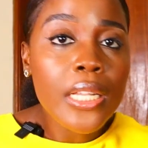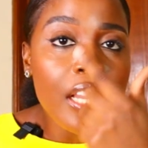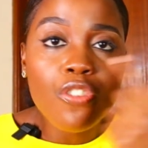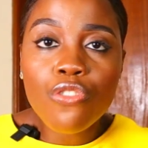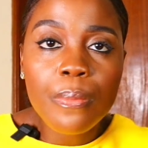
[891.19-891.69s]

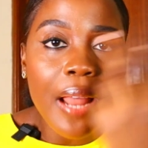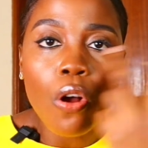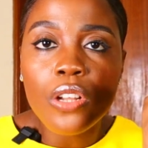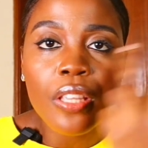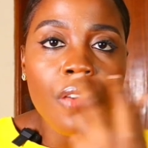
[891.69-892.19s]
The dream
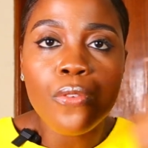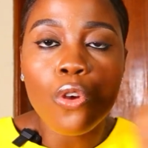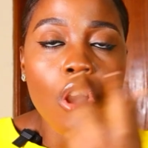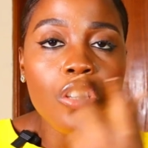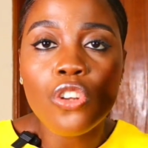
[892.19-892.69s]
that God gave
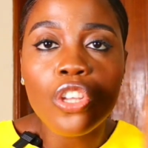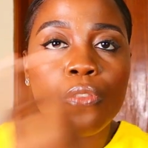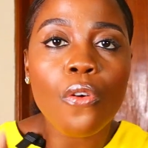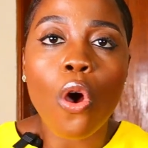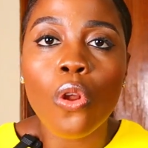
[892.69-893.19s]
you, God did not
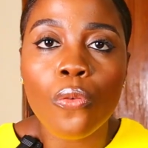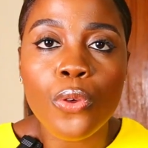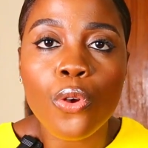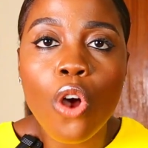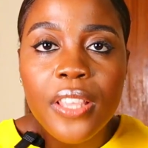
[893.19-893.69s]
give all of
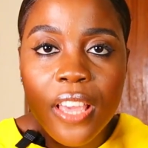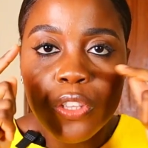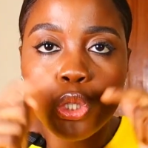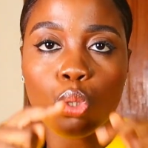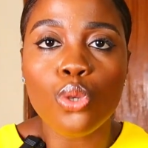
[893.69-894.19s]
you, God
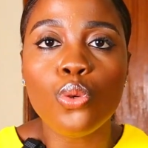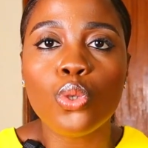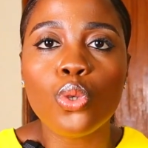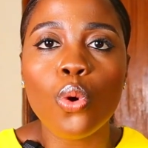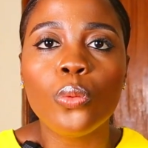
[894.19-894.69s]
gave it to you.
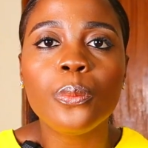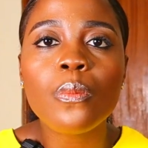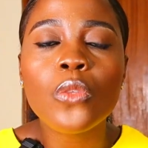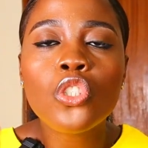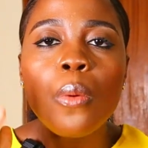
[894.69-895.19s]
So
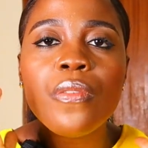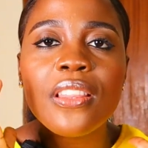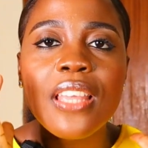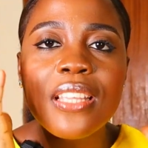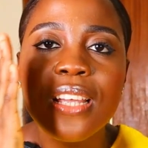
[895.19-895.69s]
some of
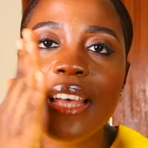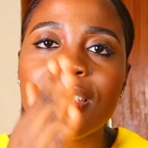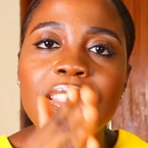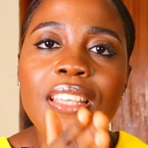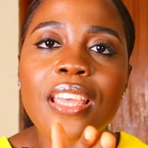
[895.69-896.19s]
the things that you are
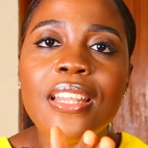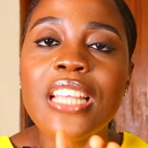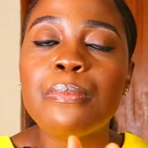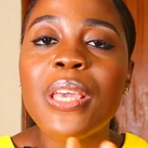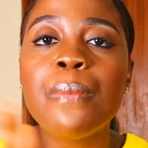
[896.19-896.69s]
seeing
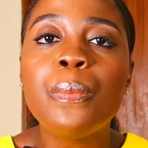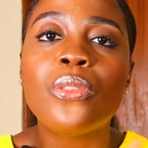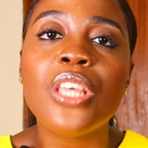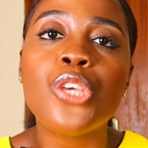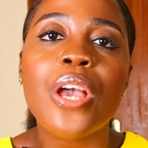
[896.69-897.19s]
that is making
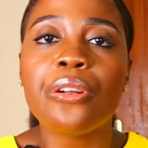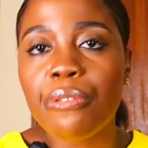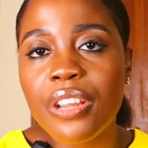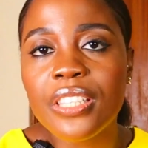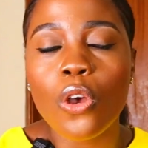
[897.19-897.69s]
people think you are
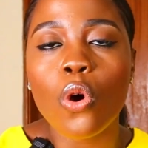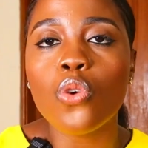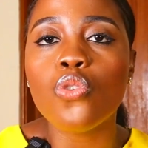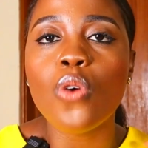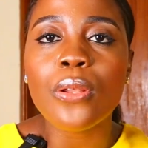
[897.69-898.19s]
crazy
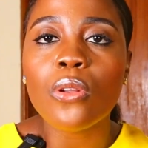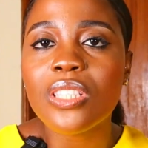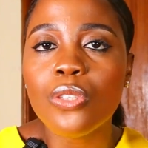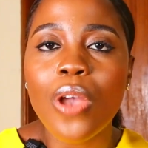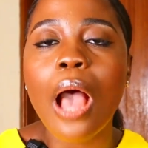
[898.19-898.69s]
or you are
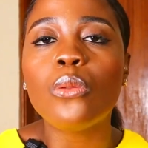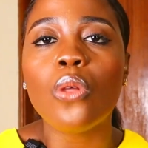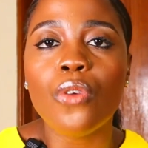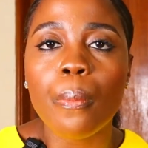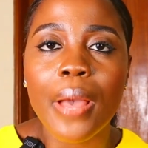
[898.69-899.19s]

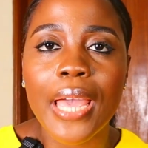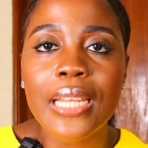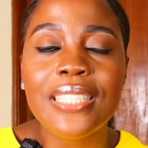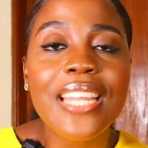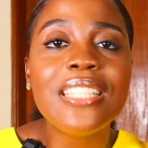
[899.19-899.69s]
out of your
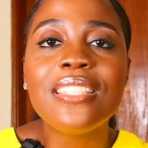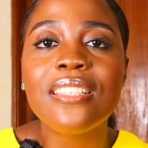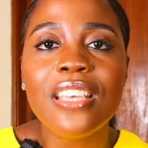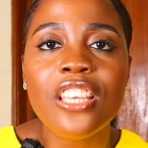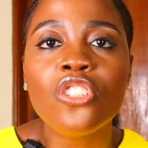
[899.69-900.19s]
mind, they didn't
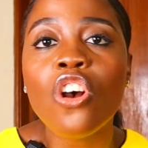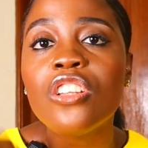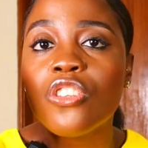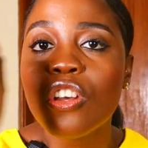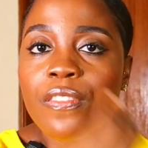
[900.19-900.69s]
see it.
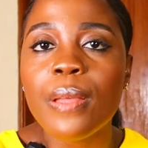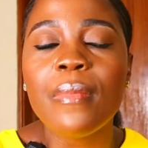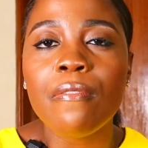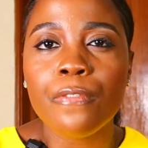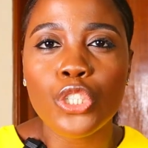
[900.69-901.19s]
God did not give
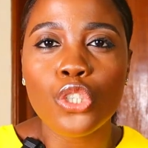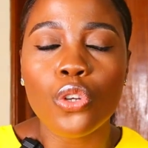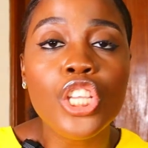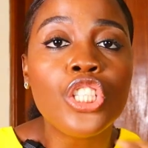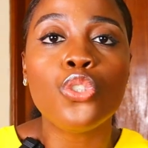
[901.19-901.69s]
them that
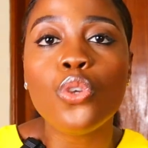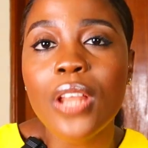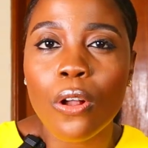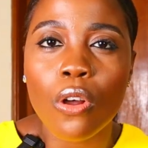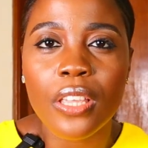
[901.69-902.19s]
vision. It is you
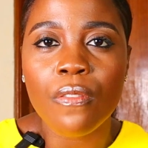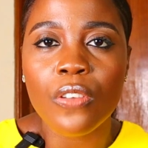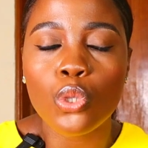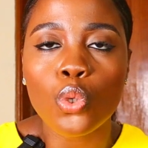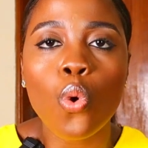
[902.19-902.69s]
that gave
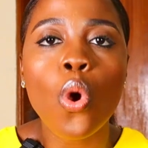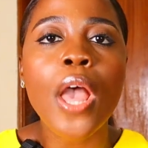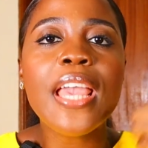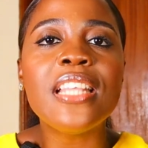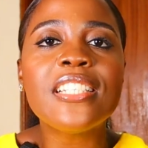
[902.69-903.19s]
it to. So
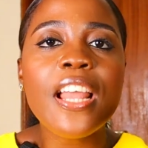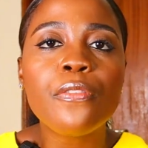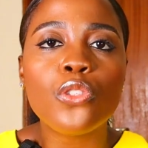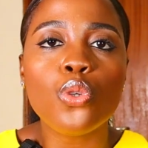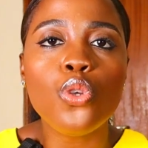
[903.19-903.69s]
it's
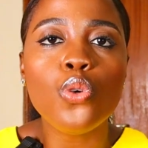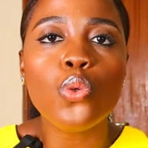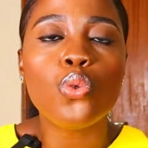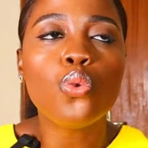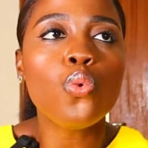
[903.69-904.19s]
left to
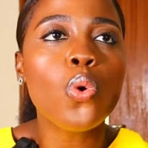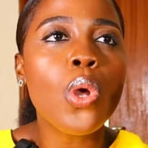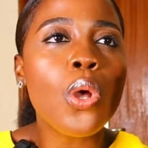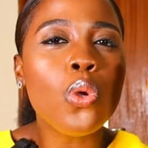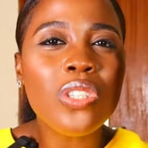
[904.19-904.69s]
you to
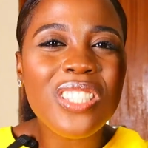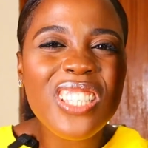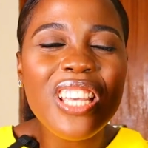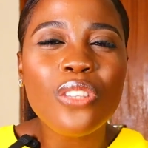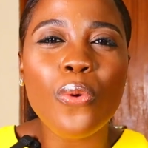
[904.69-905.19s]

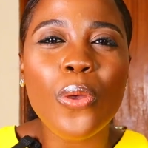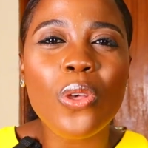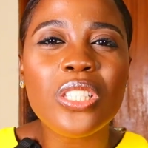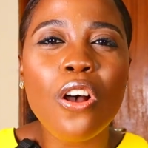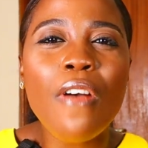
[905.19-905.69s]
see it for
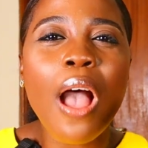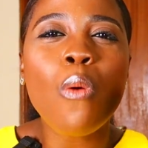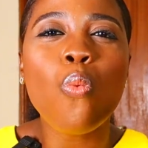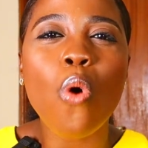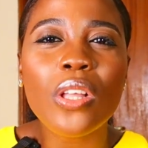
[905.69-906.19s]
yourself
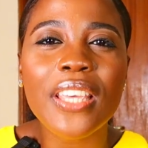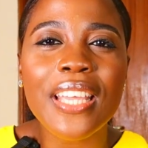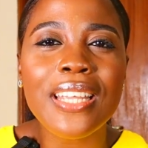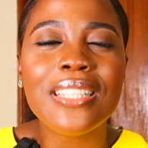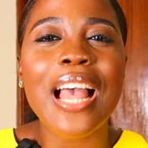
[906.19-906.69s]
and walk
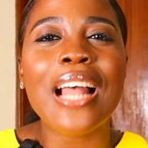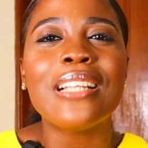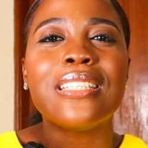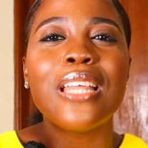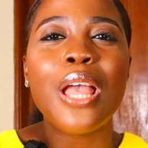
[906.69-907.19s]
in it
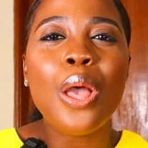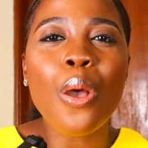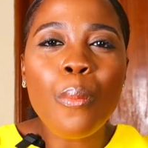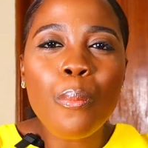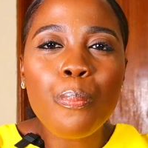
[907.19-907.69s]
and
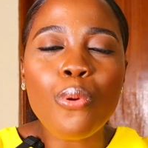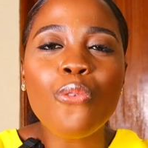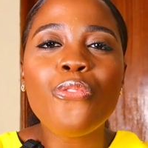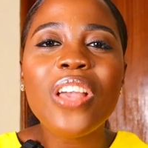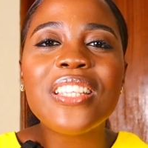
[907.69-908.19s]

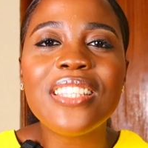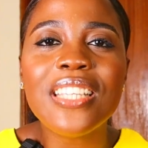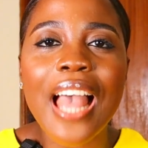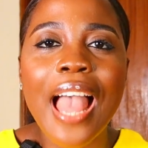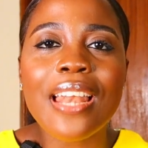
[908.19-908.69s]
profess
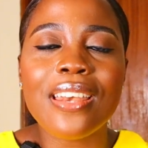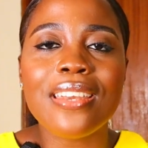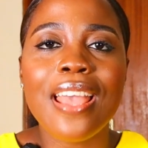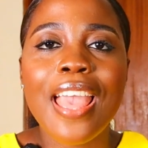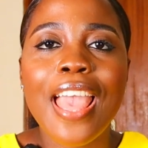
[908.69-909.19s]
it and
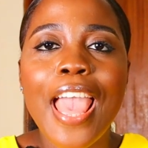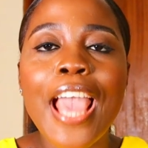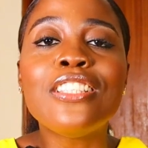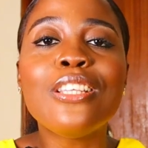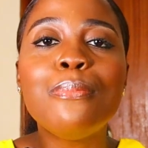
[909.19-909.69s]

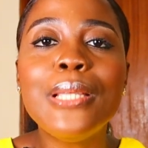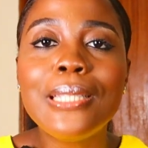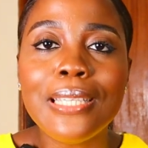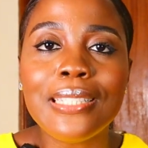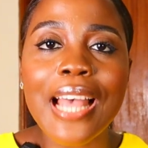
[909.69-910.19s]

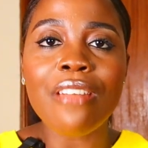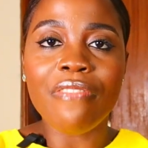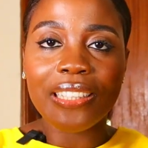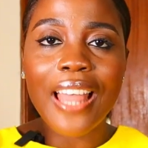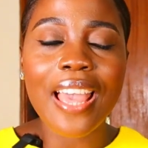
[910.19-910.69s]
exhibit it,
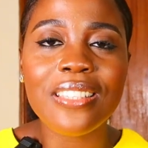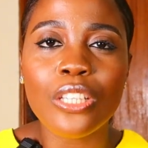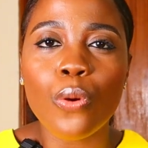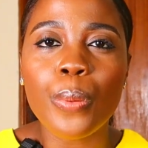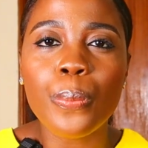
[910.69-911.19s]
advertise
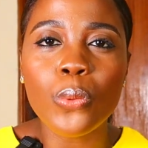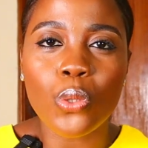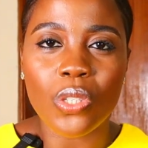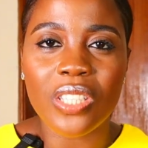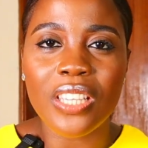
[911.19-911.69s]
it for people
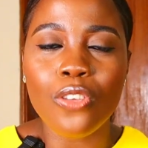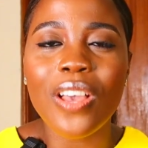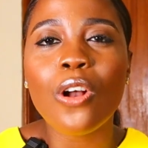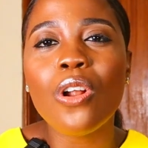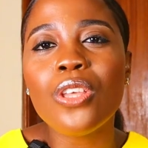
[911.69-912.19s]
to see.
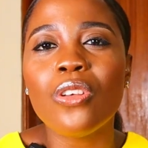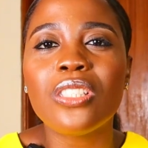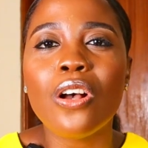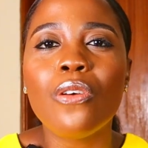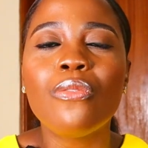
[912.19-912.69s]
You are calling
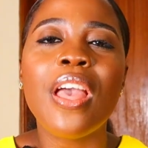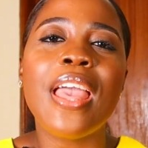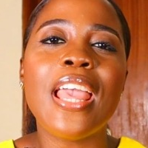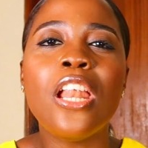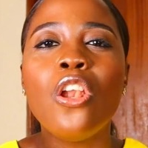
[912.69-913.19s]
yourself
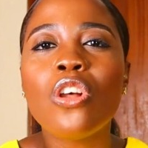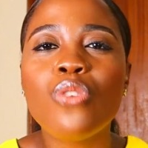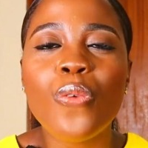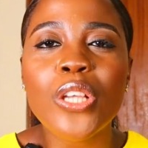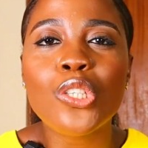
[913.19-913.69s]
a
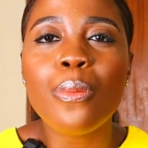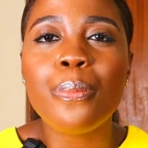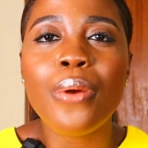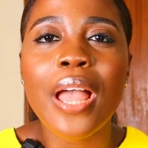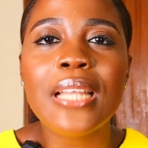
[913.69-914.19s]
luxury
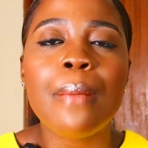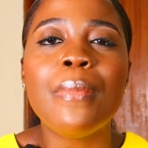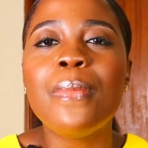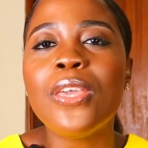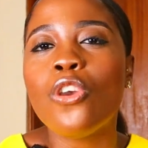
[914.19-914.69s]
fashion brand
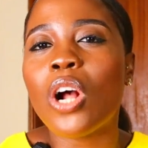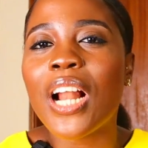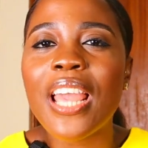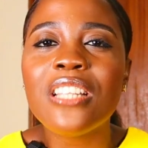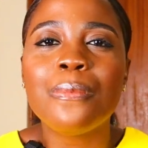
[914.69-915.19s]
and maybe your
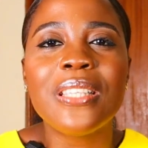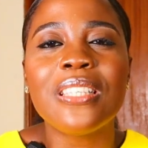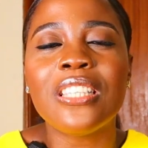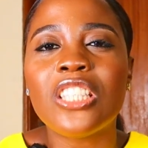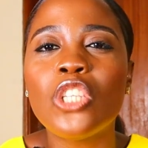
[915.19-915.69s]
client
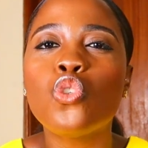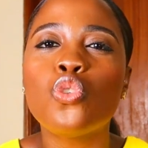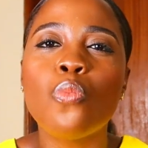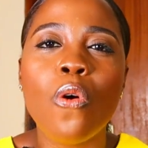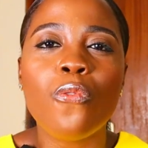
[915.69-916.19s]
base is still
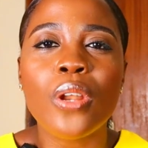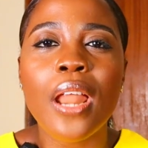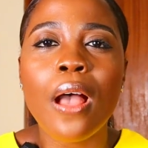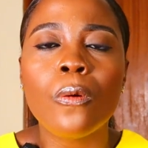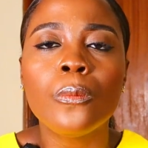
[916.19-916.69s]
small for
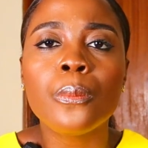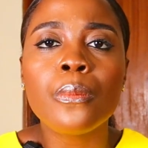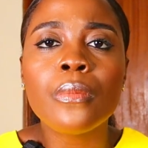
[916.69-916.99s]
now.